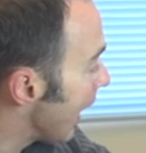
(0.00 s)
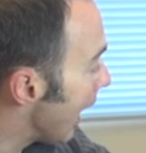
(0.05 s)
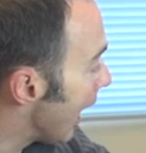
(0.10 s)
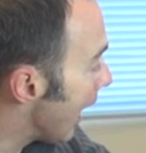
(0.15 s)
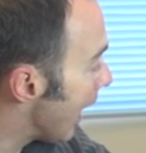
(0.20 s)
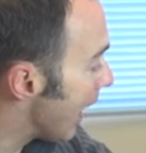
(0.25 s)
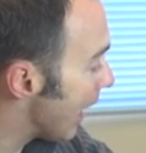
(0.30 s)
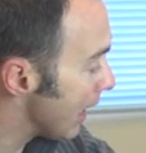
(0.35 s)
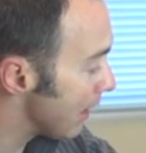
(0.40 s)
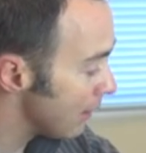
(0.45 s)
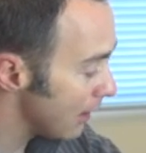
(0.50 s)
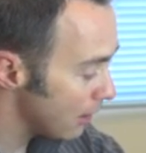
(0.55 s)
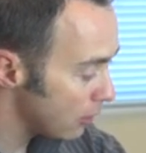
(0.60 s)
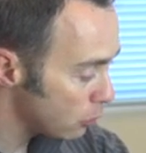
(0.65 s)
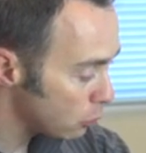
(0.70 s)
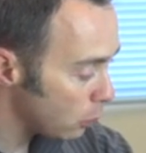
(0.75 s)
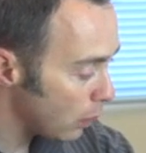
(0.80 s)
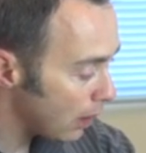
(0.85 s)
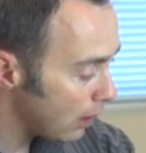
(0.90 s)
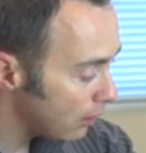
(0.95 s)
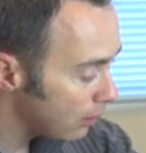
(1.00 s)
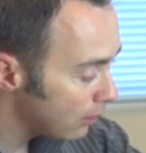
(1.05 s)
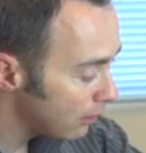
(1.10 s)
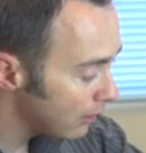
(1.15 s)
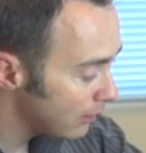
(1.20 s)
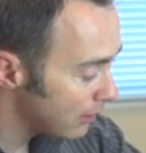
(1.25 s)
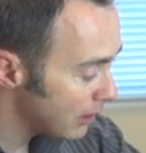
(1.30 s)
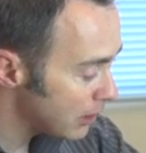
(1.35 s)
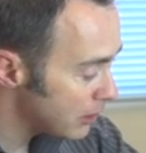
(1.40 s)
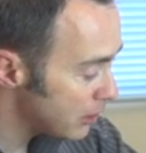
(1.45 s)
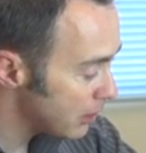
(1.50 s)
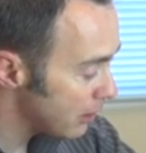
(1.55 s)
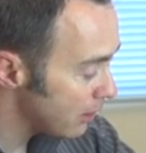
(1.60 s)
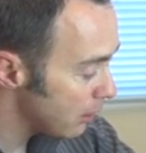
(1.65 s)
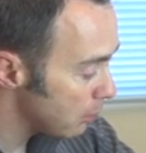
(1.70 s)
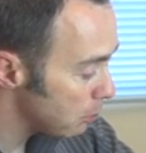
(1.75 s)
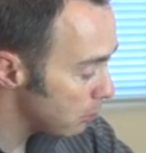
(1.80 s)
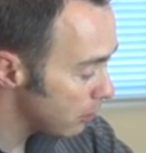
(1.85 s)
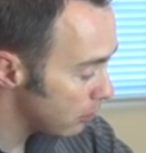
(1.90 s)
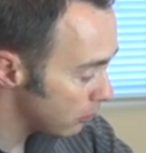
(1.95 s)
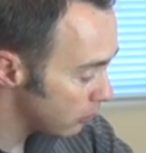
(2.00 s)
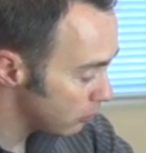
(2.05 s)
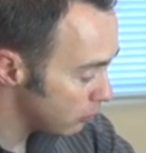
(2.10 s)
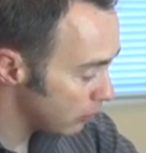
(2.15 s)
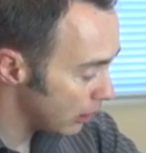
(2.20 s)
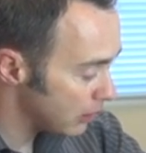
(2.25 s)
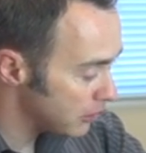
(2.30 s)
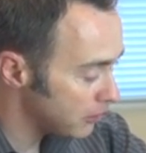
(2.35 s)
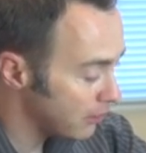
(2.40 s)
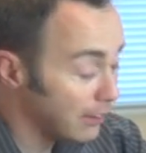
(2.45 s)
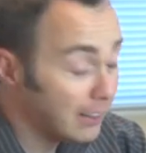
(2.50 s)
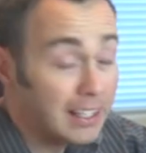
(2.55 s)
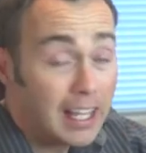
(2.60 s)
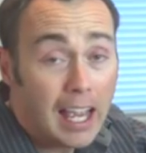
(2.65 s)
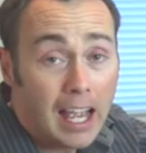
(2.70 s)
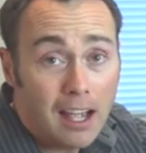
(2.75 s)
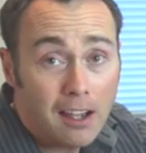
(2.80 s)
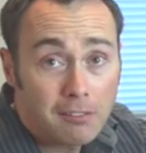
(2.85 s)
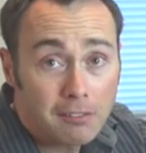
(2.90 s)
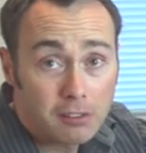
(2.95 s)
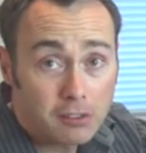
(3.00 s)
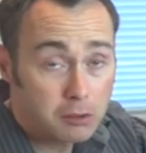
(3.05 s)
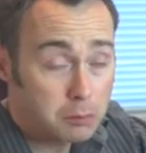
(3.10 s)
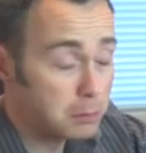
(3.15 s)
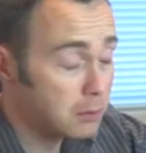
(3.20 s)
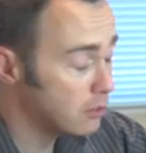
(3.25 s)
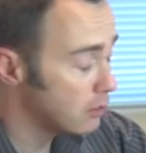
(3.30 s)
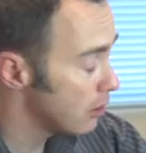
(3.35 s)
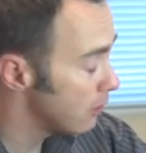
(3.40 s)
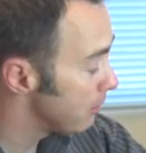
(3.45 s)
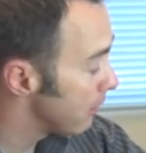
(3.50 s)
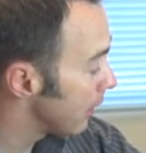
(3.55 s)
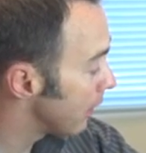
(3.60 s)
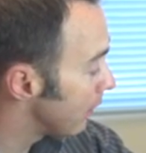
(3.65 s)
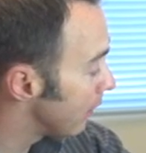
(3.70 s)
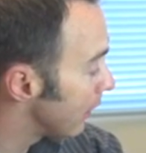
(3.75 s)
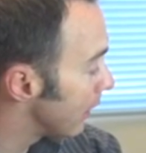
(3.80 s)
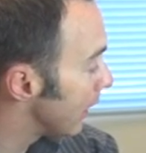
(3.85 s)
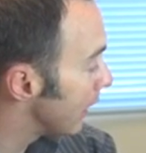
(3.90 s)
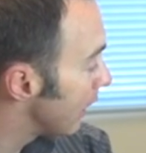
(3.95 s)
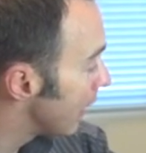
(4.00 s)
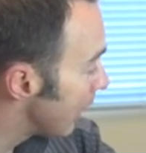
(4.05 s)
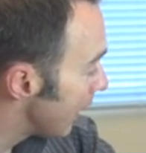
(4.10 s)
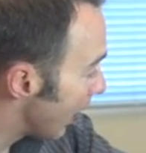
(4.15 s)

and as well teaching them to stretch the calf specifically